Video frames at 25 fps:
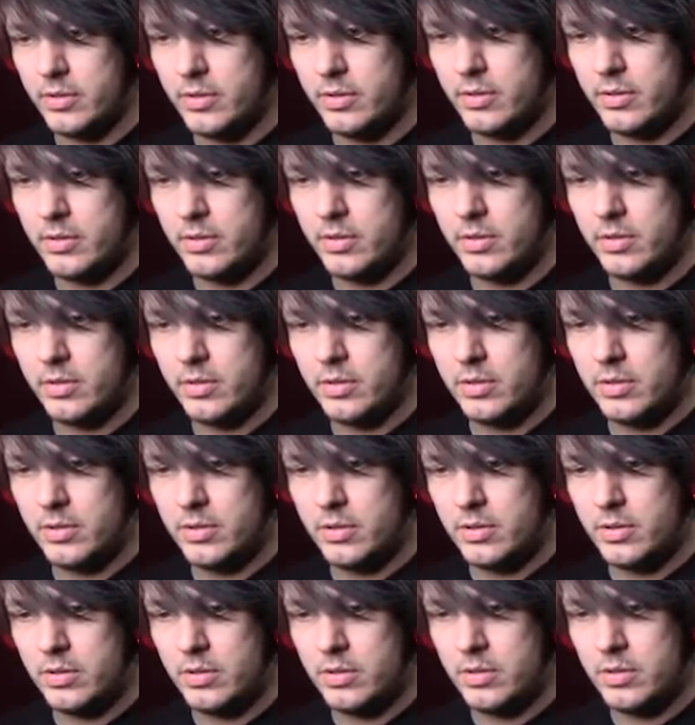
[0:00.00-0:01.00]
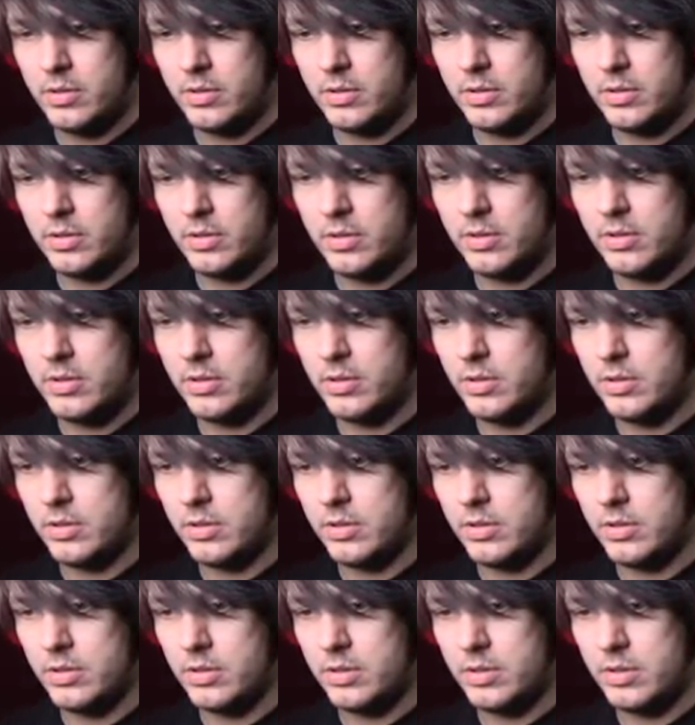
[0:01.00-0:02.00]

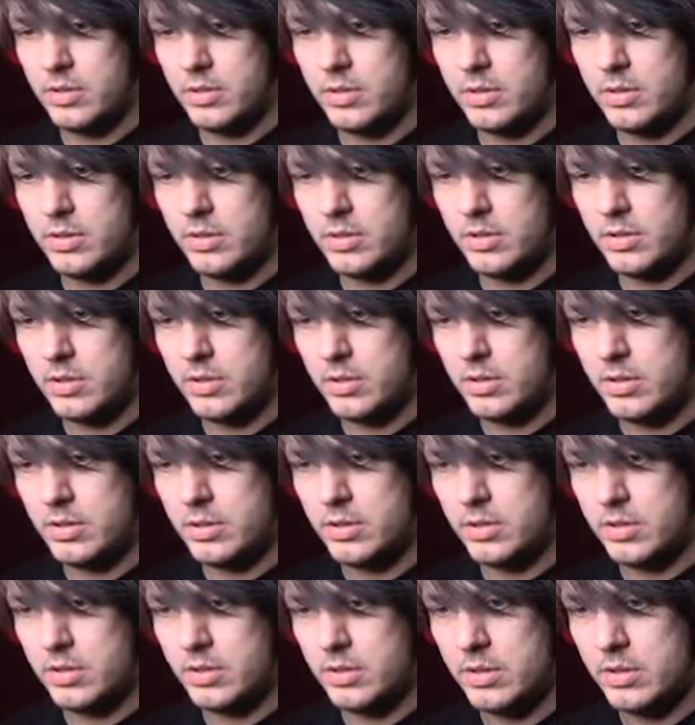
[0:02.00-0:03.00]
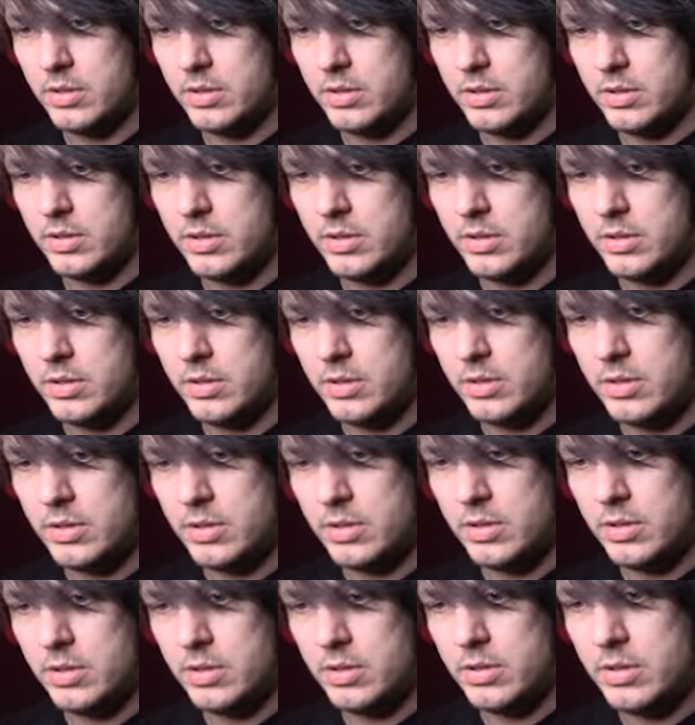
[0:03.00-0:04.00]

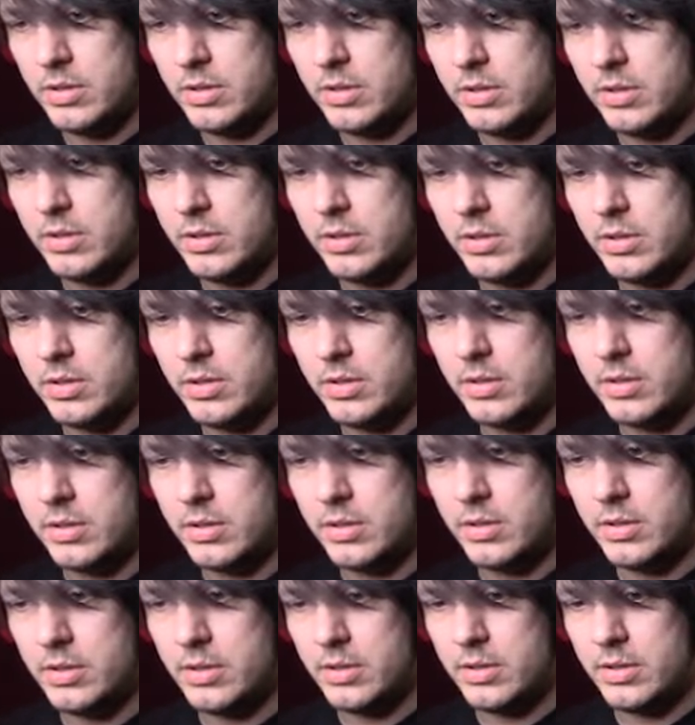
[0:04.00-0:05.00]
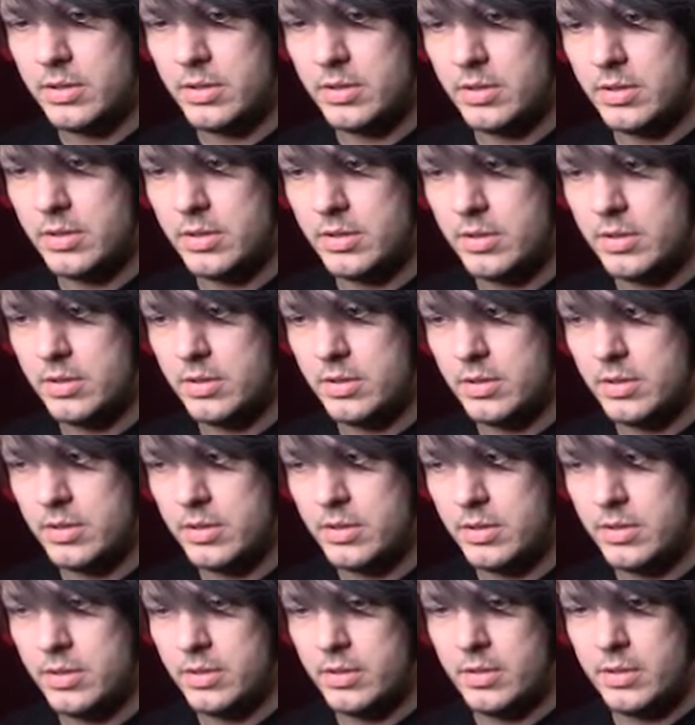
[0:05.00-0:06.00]

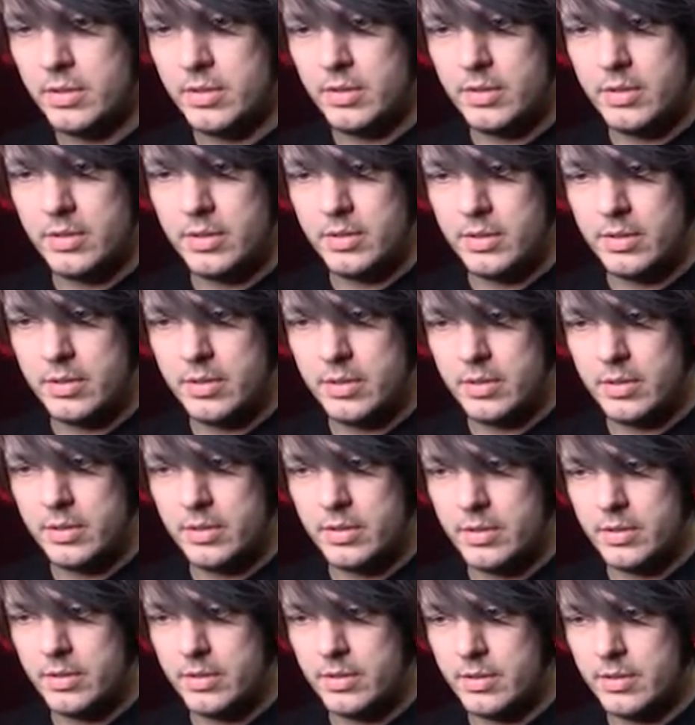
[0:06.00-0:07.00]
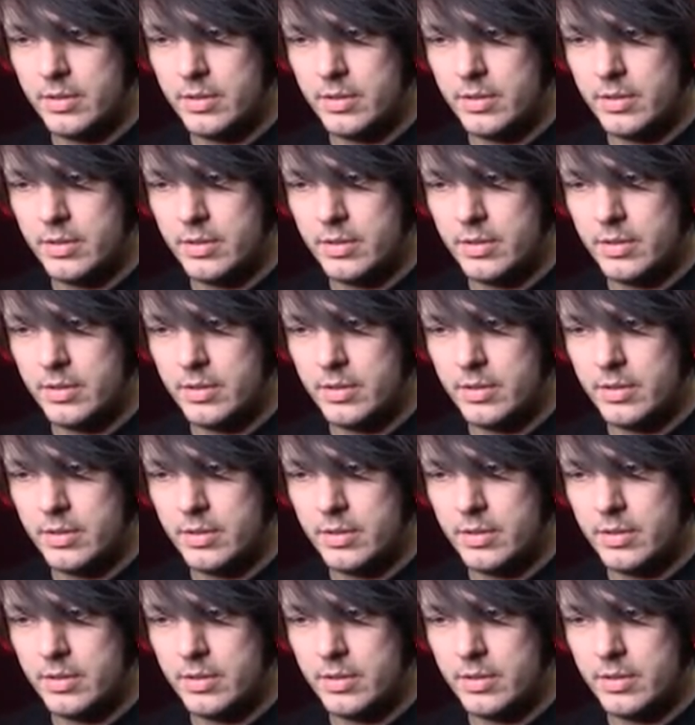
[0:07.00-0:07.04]
[no speech]